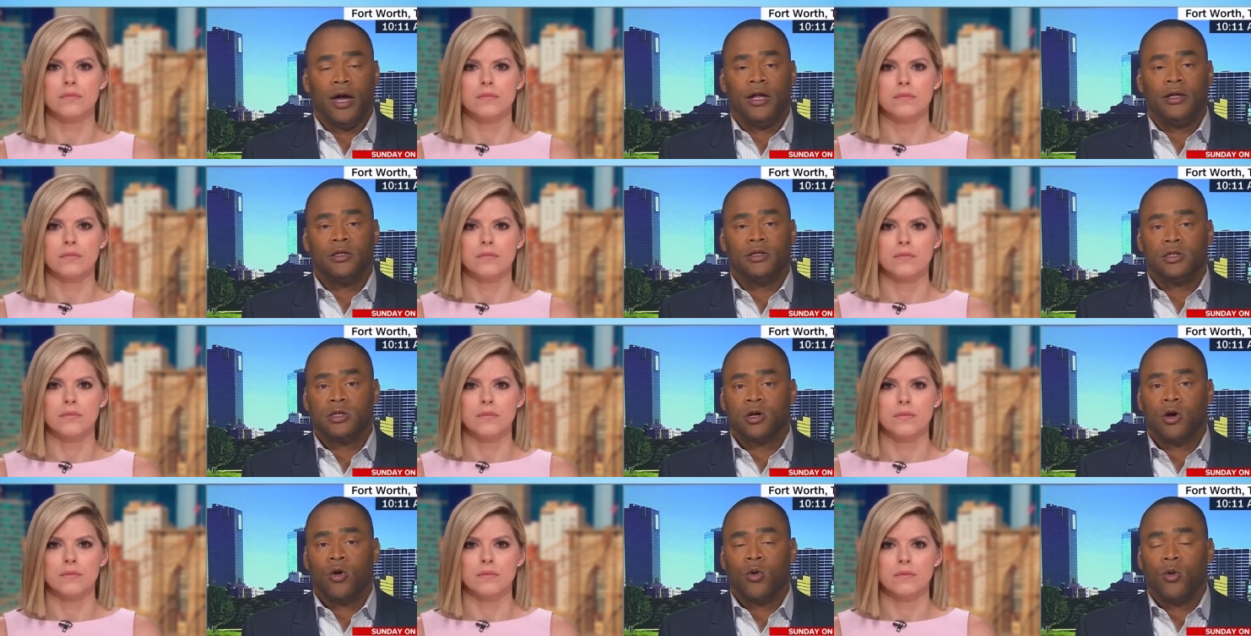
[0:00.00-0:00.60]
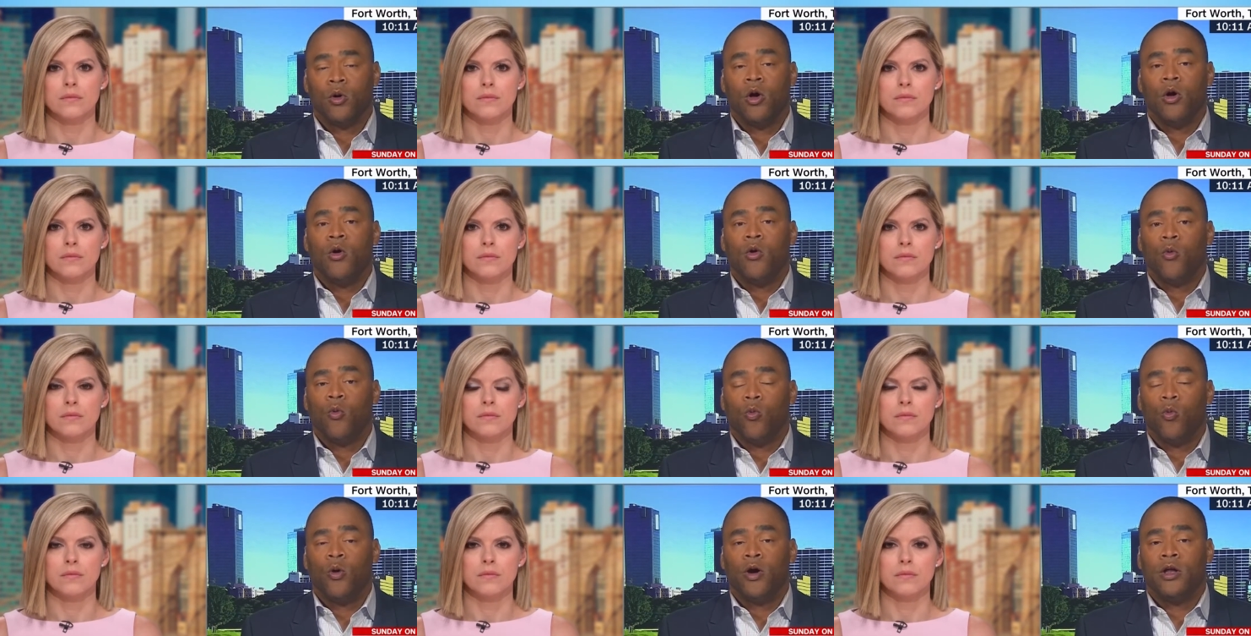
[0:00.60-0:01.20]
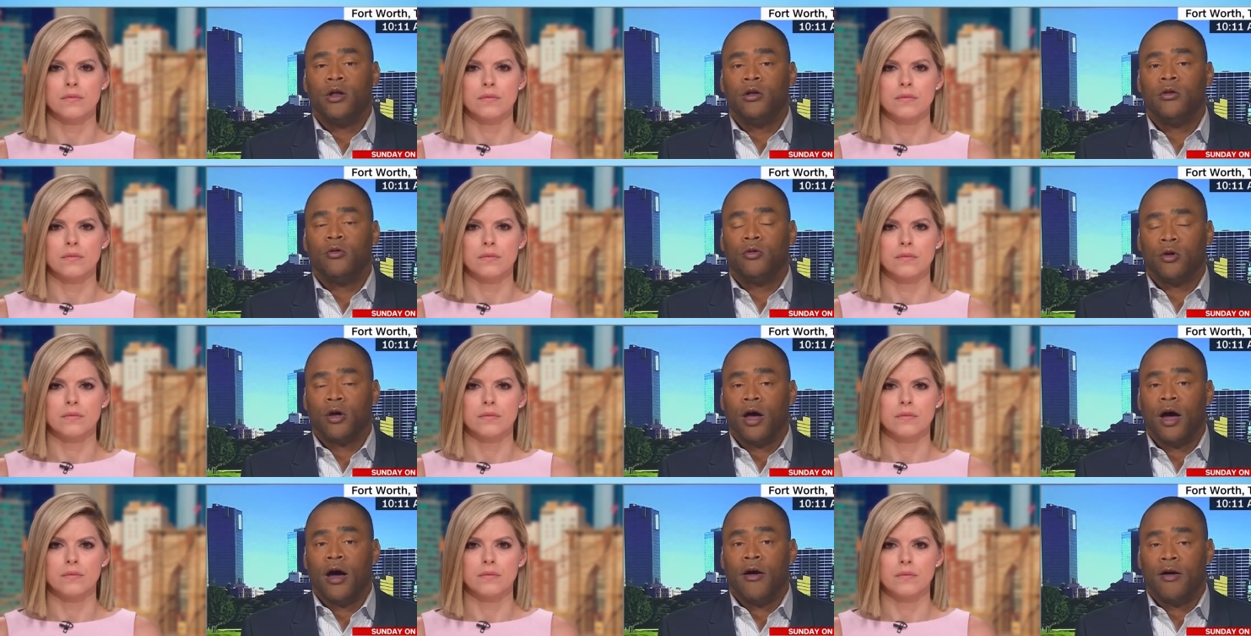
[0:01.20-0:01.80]
Speaker 1: And so
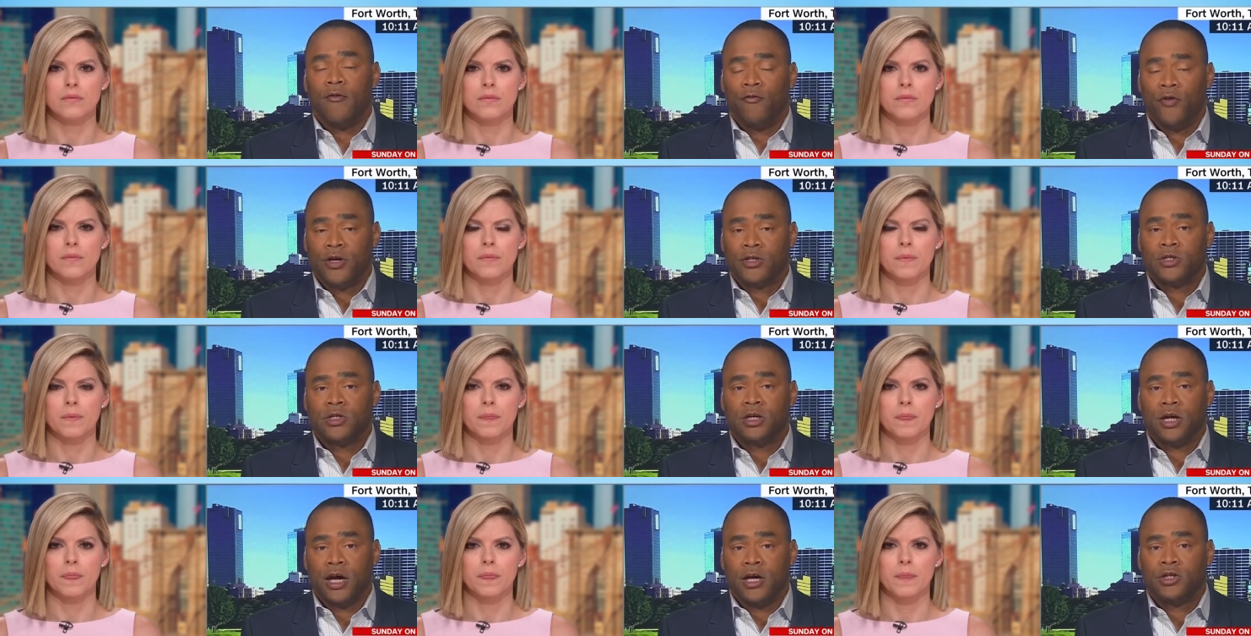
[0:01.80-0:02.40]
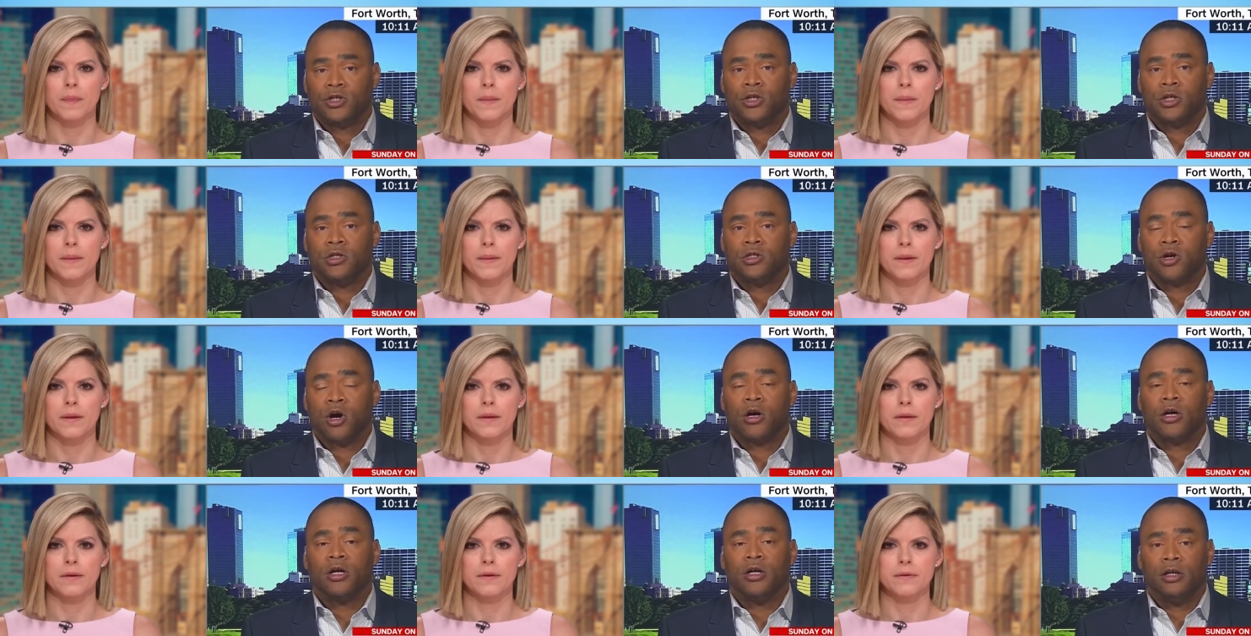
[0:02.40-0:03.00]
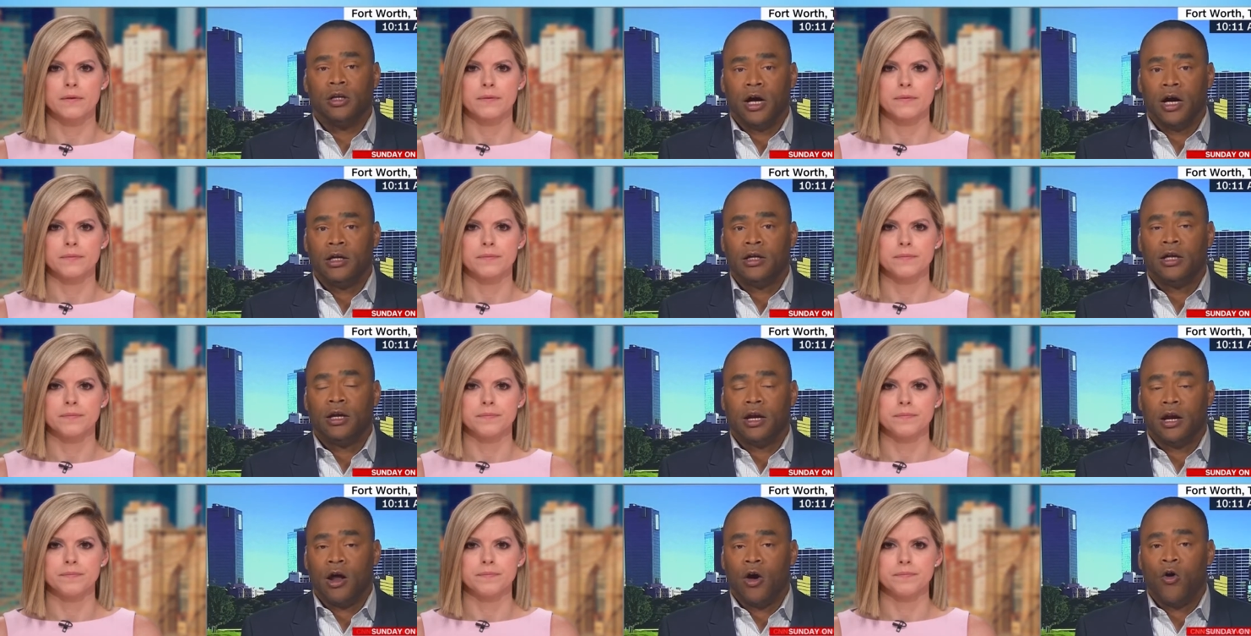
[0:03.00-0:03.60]
when uh, investigations are
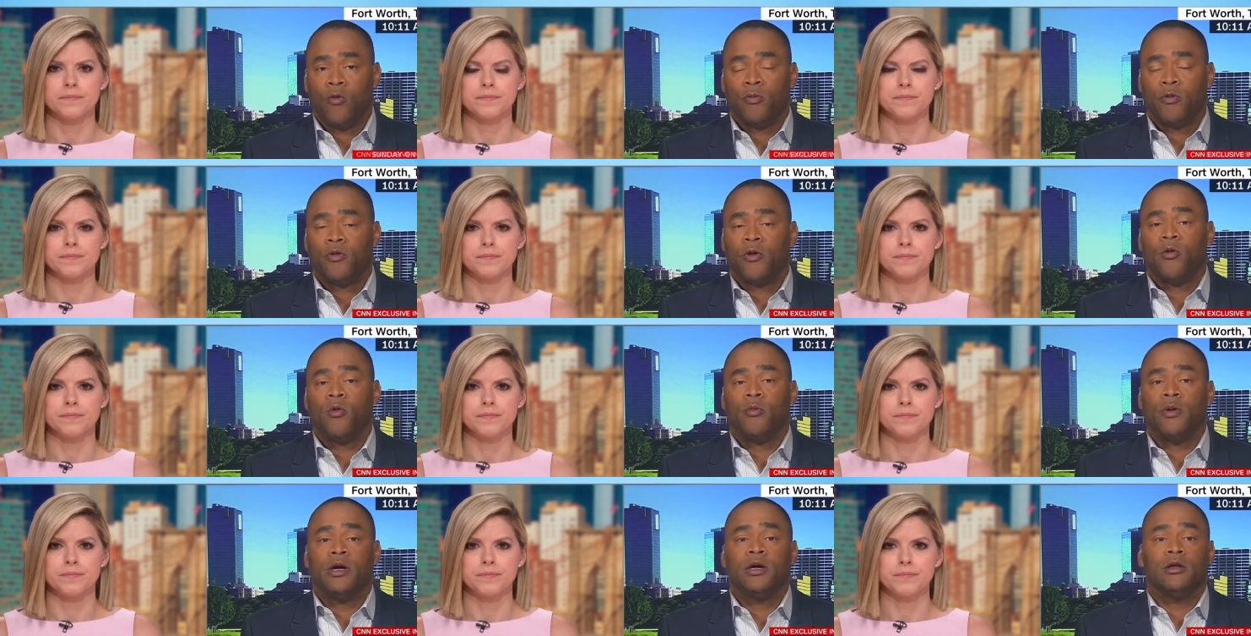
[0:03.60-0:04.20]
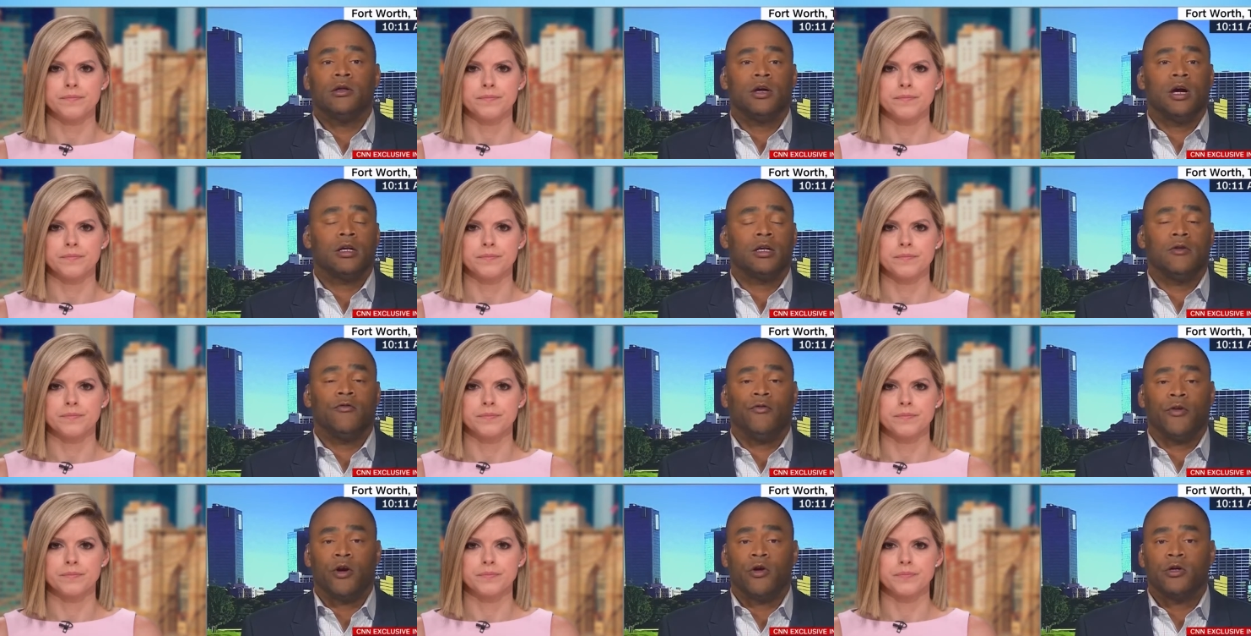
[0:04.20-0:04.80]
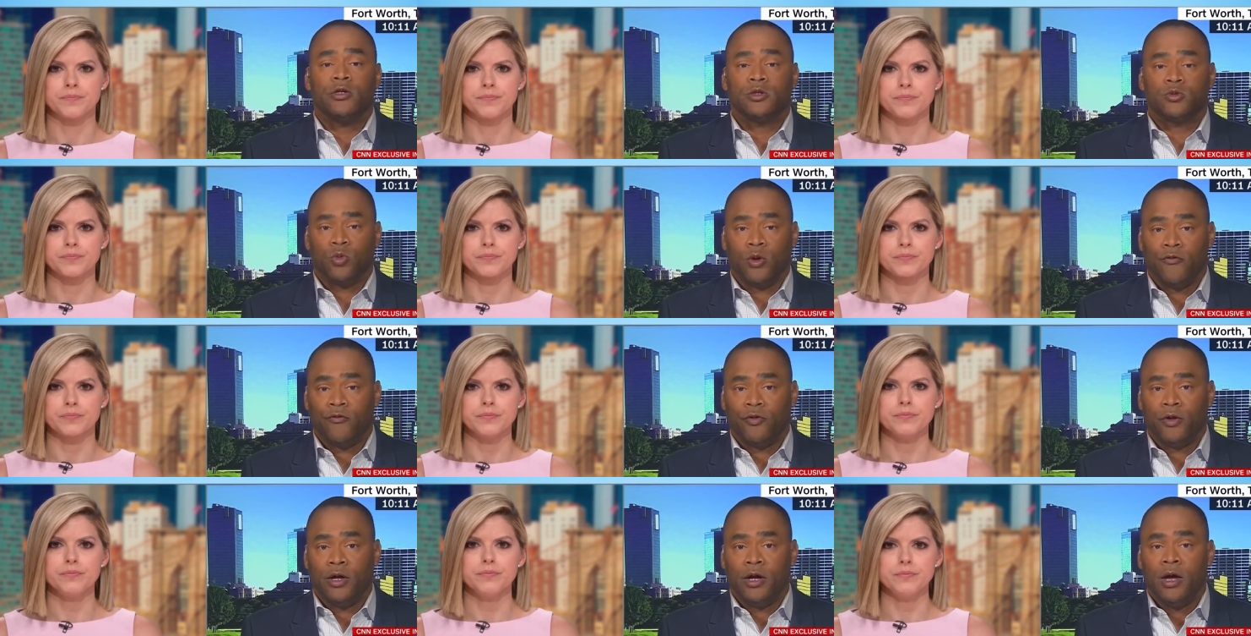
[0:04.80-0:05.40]
conducted, and I hope that they will be conducted very
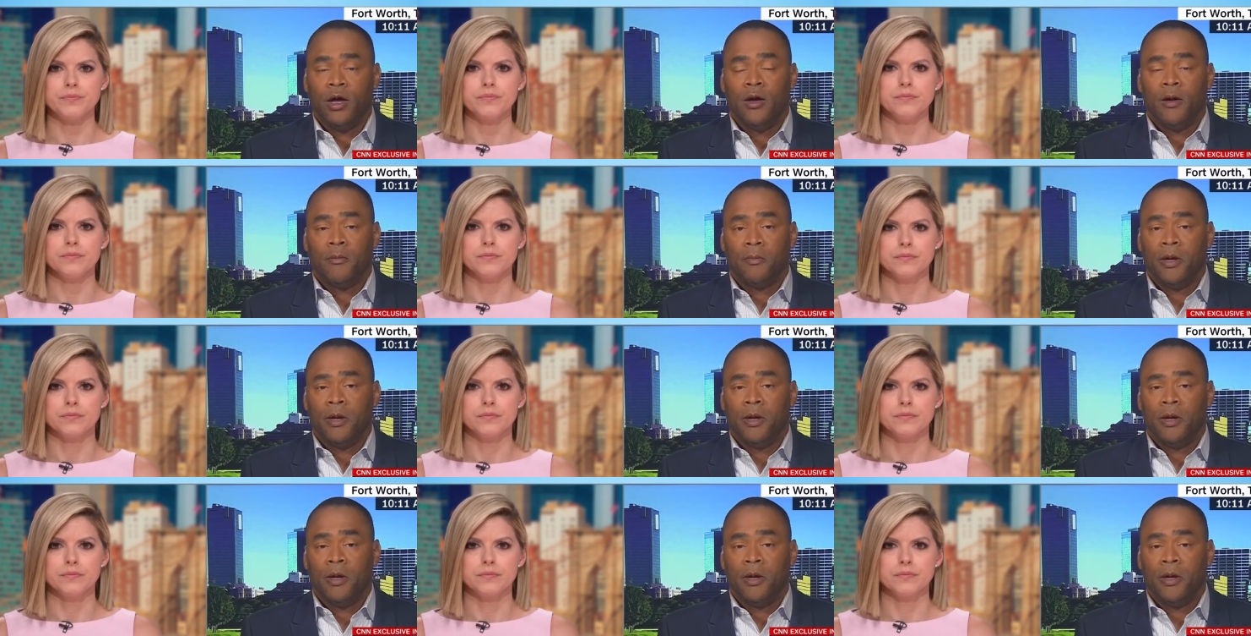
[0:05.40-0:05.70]
swiftly,